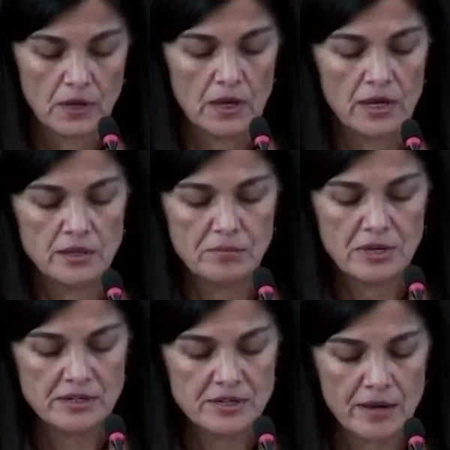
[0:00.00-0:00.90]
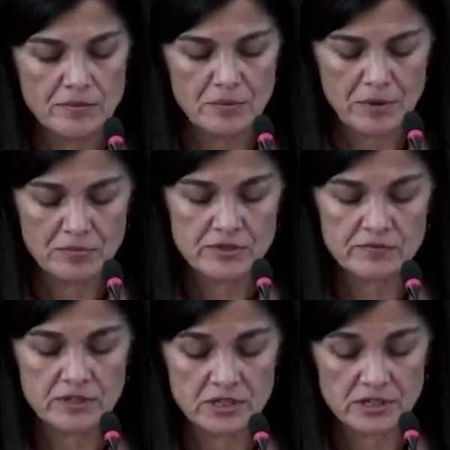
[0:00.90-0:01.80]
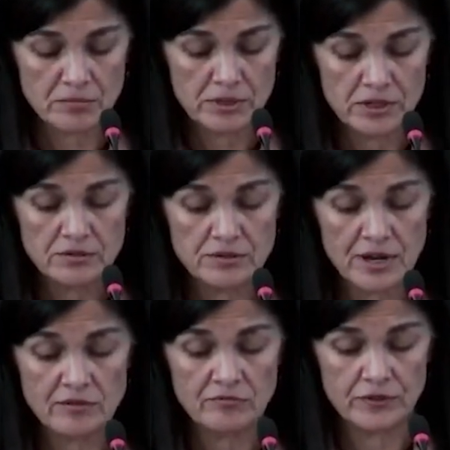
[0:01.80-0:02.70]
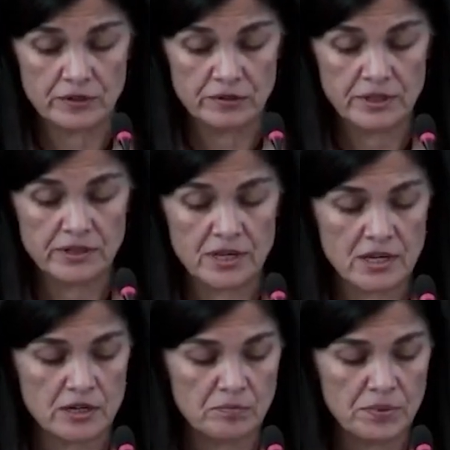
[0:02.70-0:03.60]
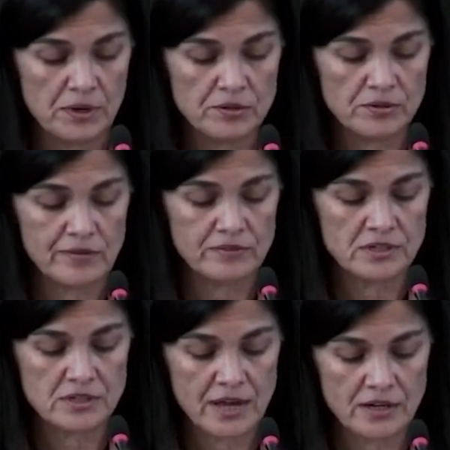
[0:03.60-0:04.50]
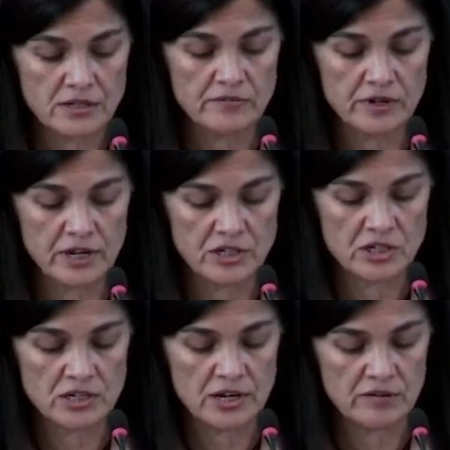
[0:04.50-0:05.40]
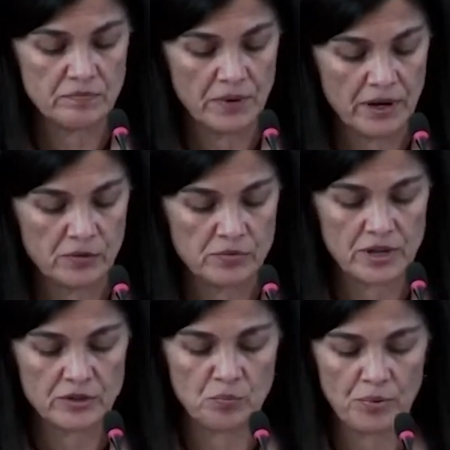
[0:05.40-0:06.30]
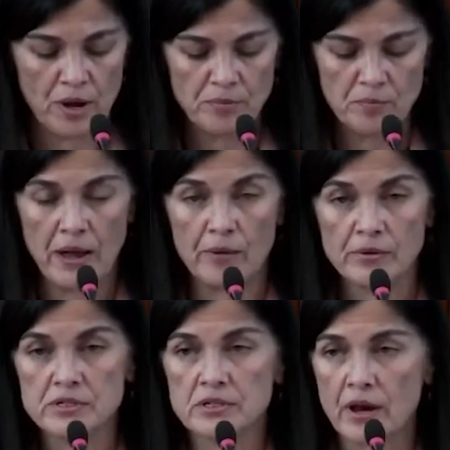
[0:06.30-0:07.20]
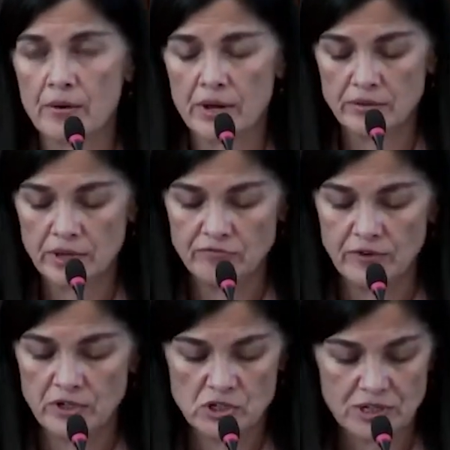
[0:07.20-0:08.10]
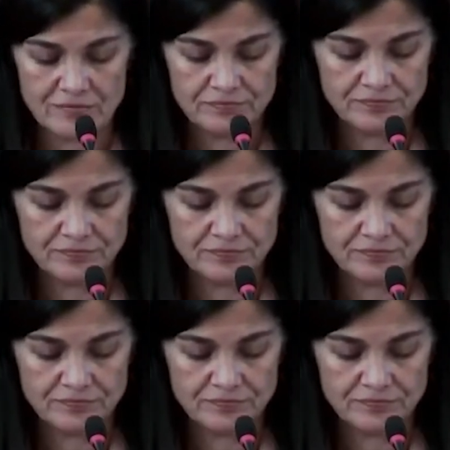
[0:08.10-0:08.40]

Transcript: In the meantime, the members of the Assembly do not feel that they can appear to have the status of a legislative body without the proper powers to carry out that function."